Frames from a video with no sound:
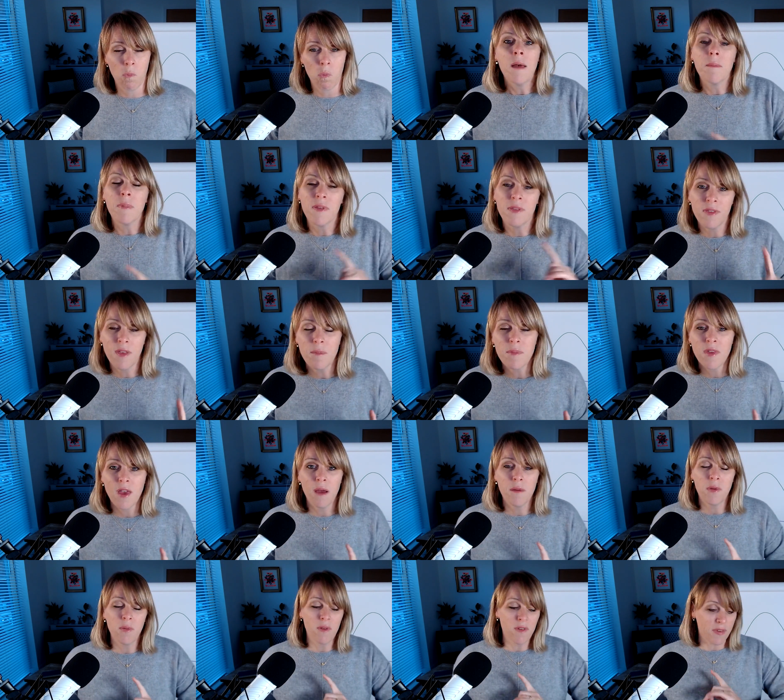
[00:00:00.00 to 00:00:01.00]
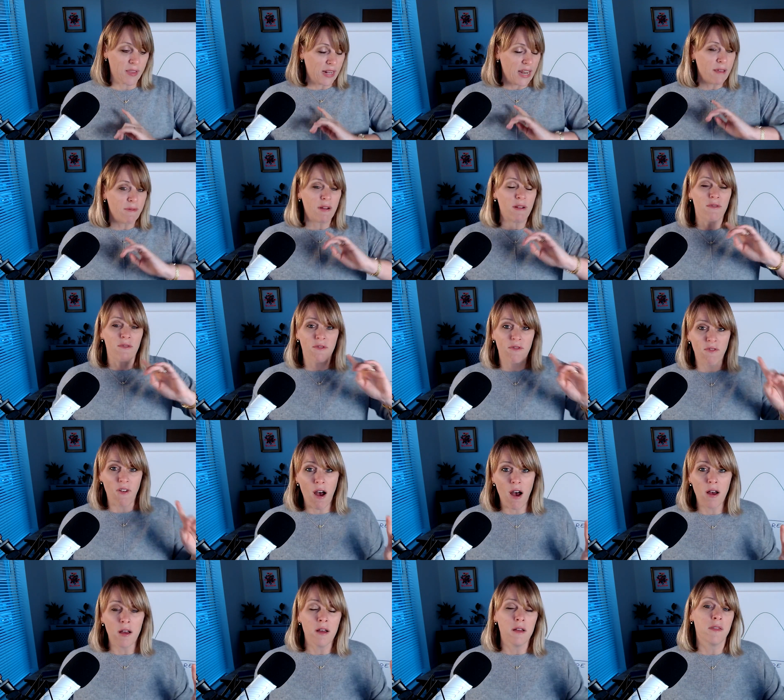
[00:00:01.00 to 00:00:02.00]
But sometimes we just leave it
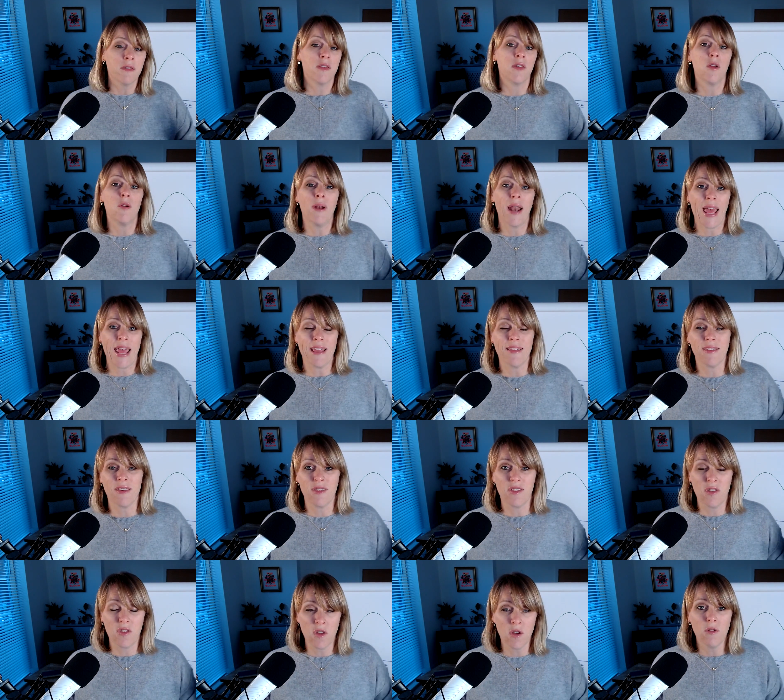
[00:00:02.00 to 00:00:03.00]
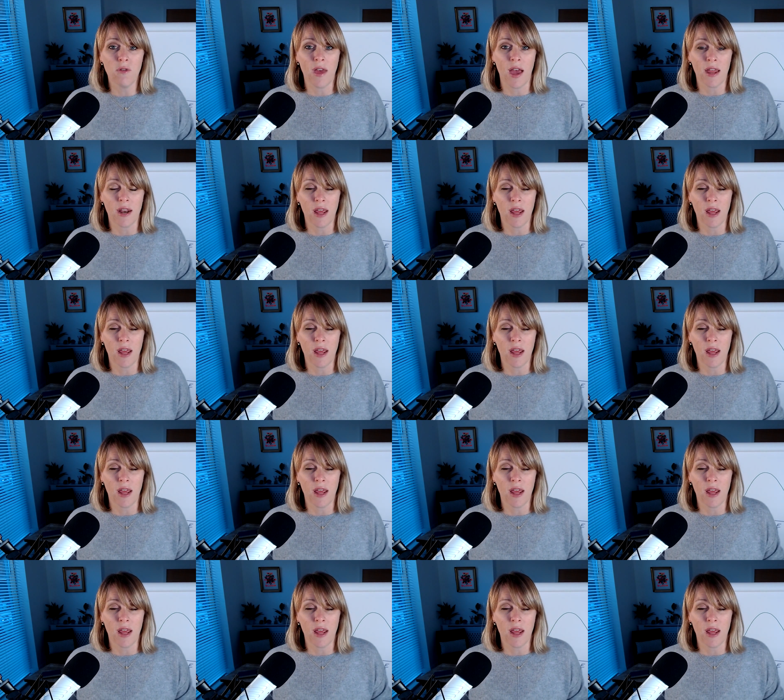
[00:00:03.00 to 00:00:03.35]
far too late to do that.